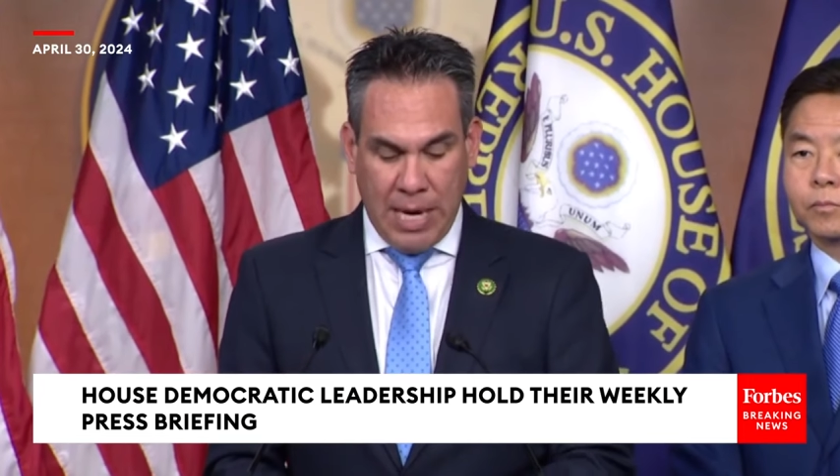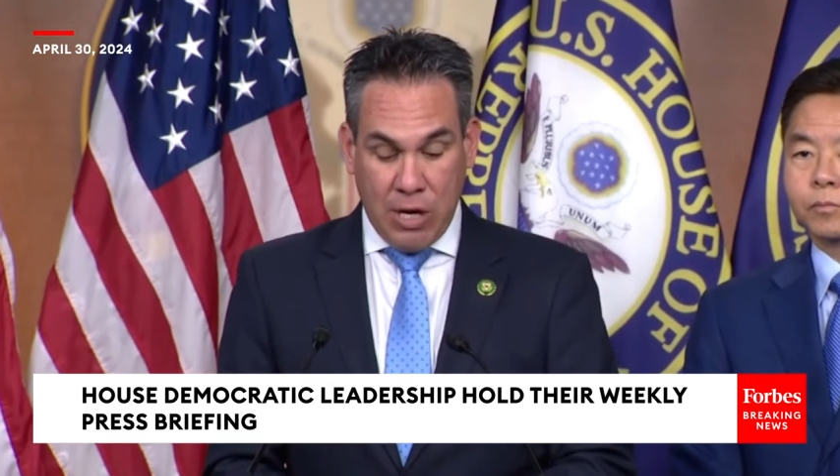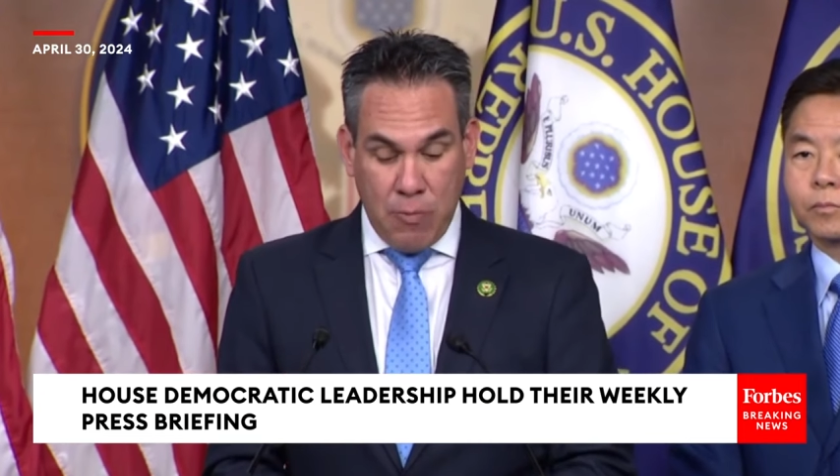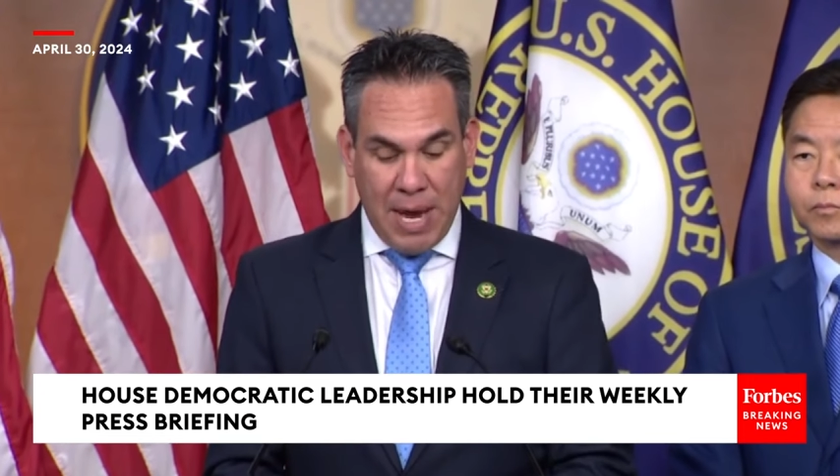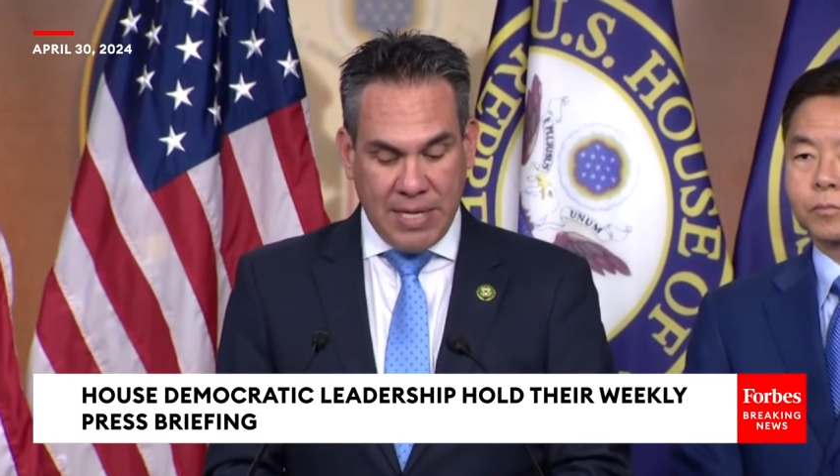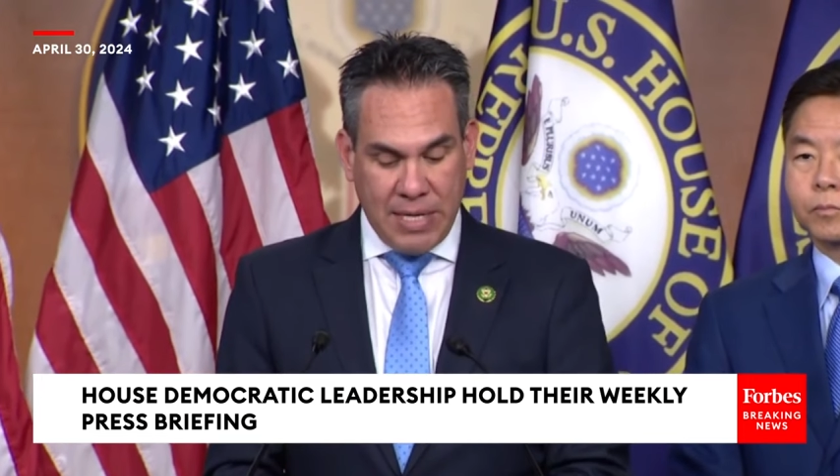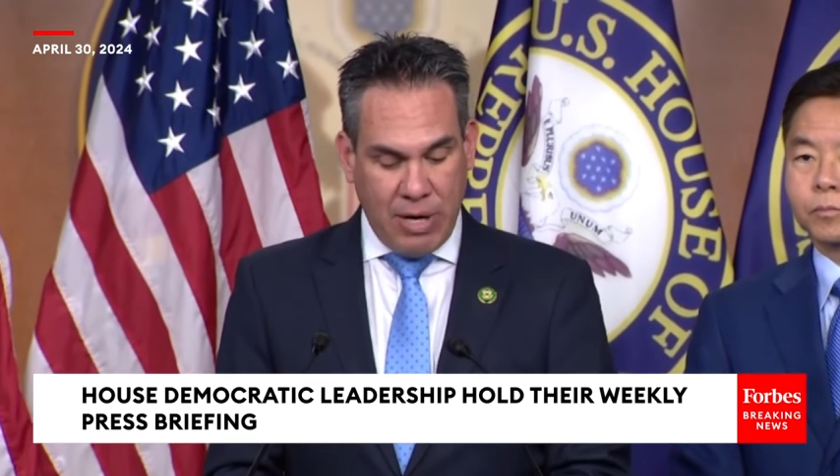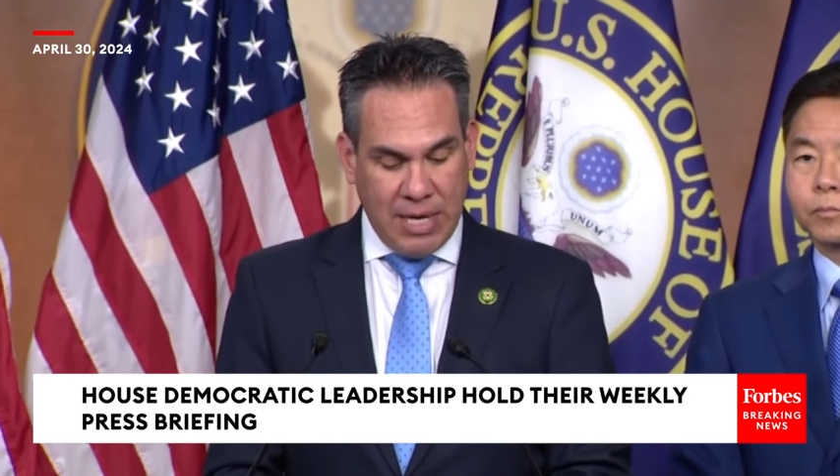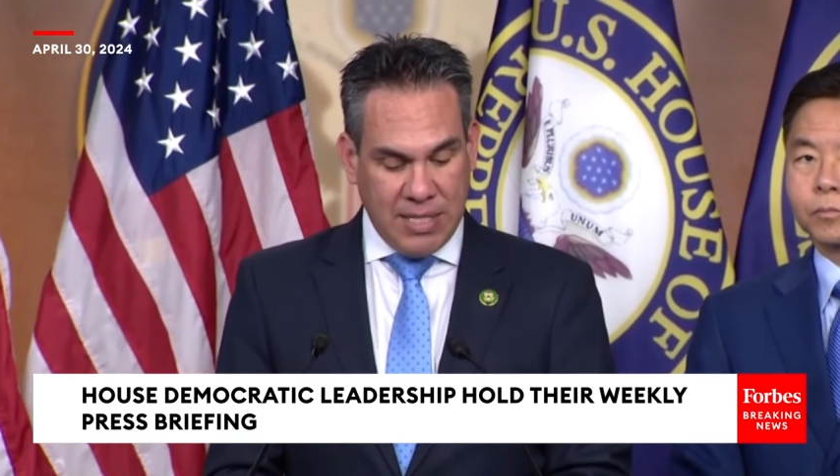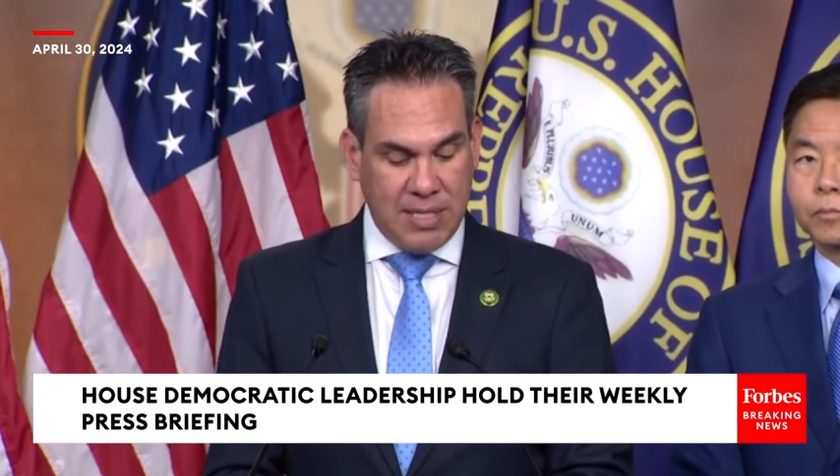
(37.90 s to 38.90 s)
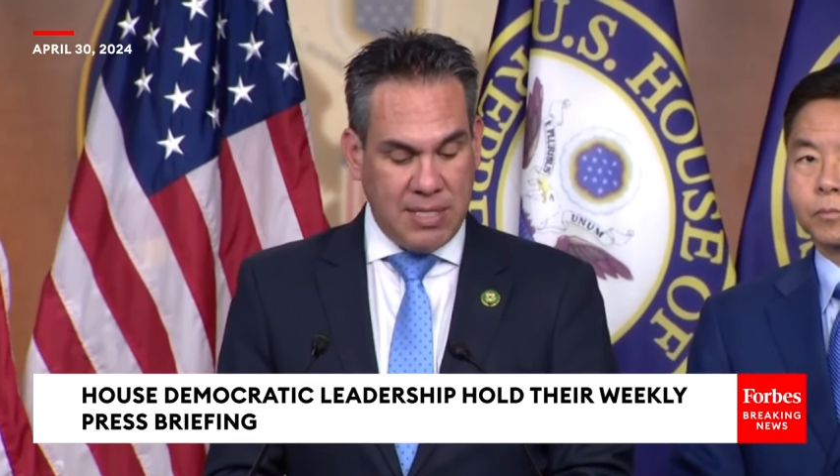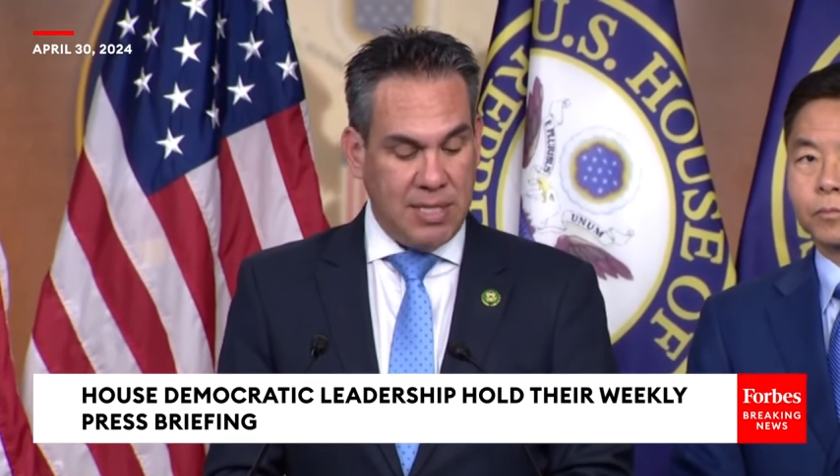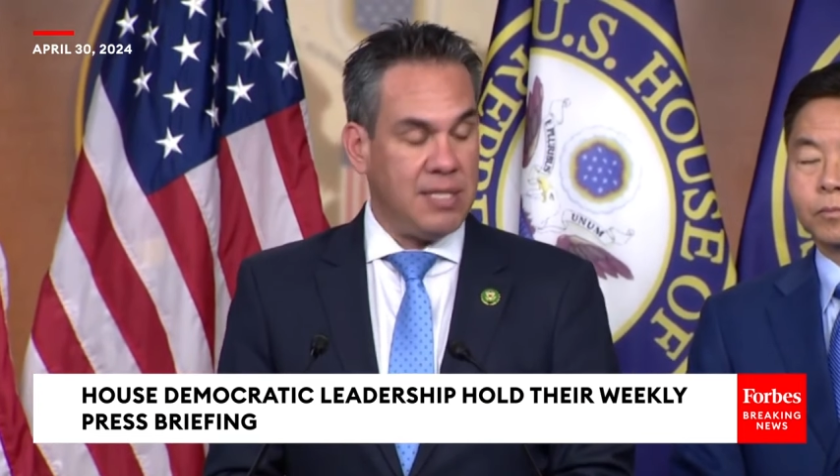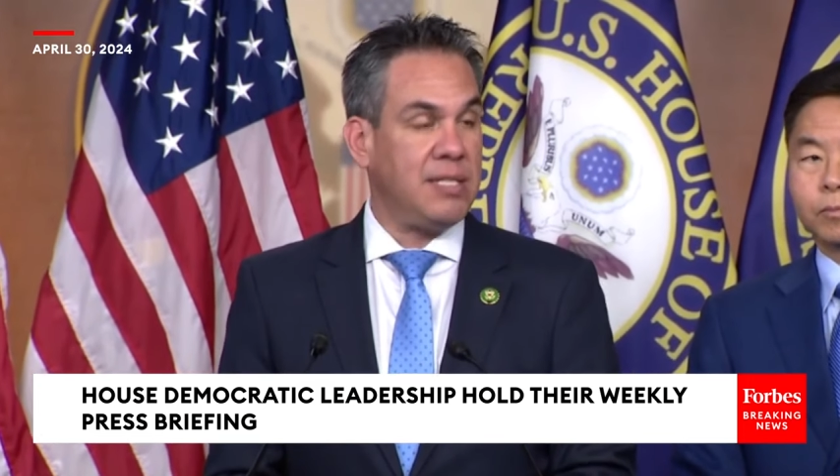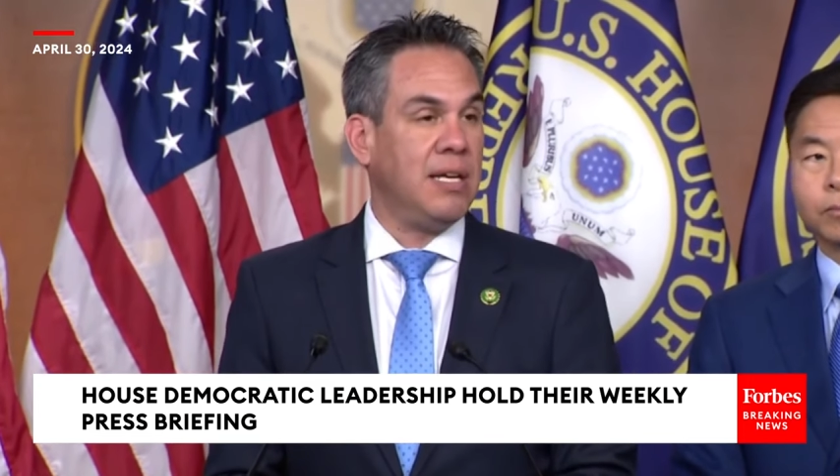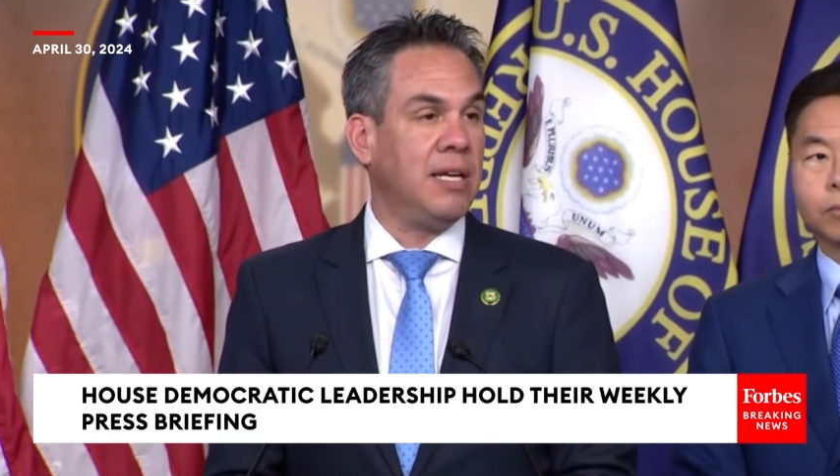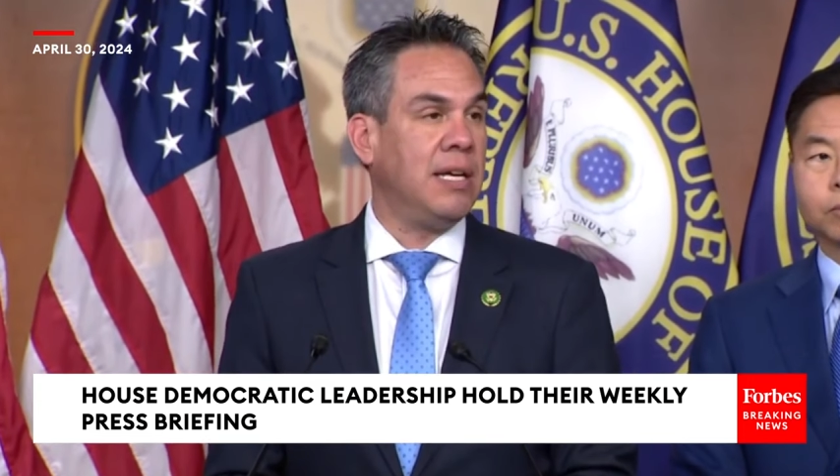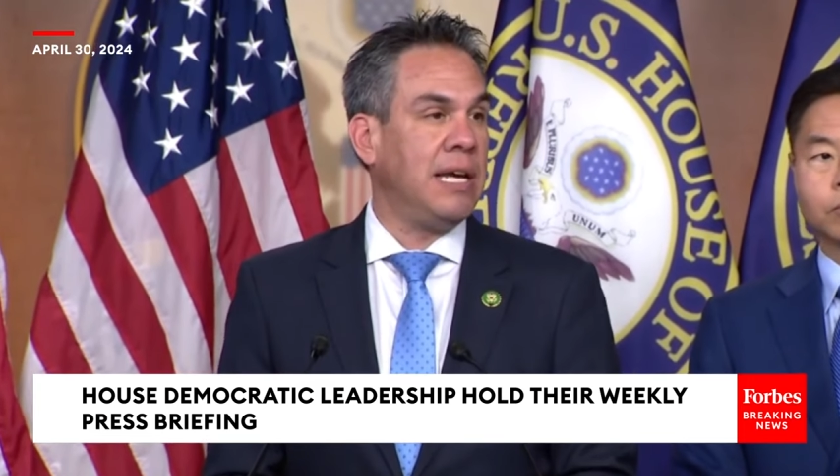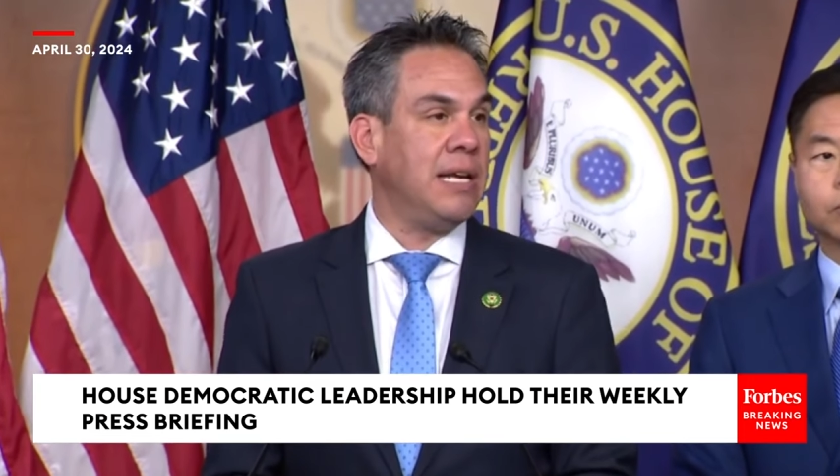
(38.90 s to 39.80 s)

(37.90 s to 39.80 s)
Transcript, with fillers: and humanitarian assistance to